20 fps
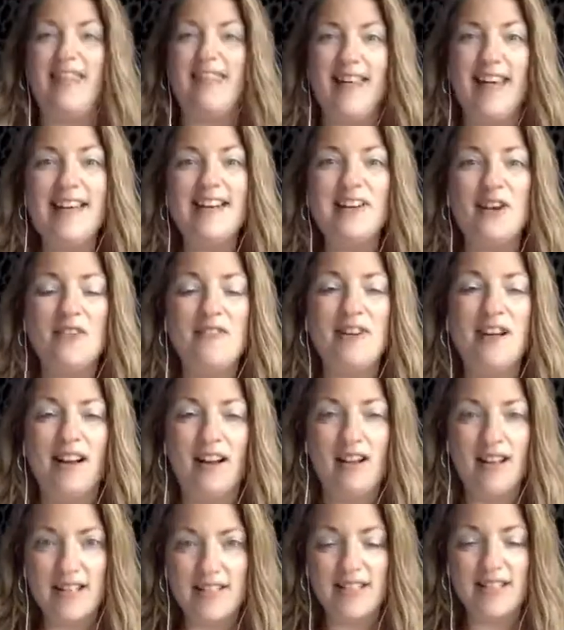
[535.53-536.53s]
Then I
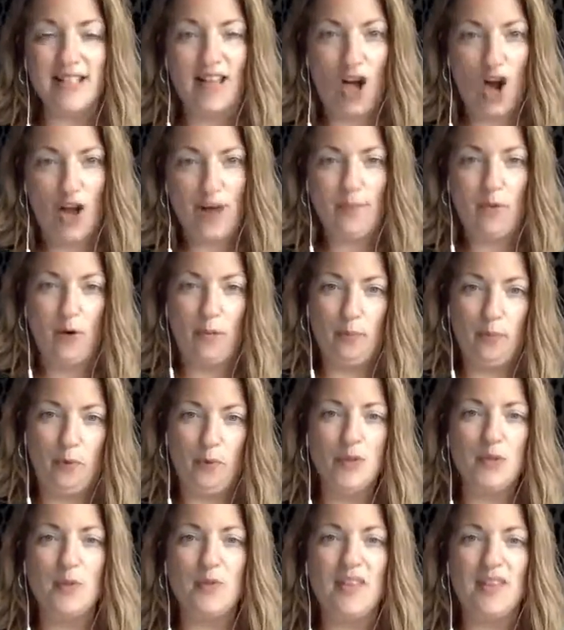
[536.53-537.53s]
realised that I'm on
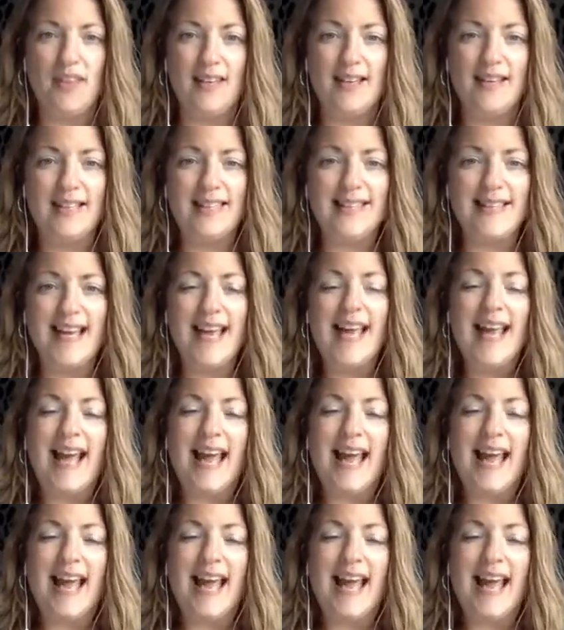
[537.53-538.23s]
board with this.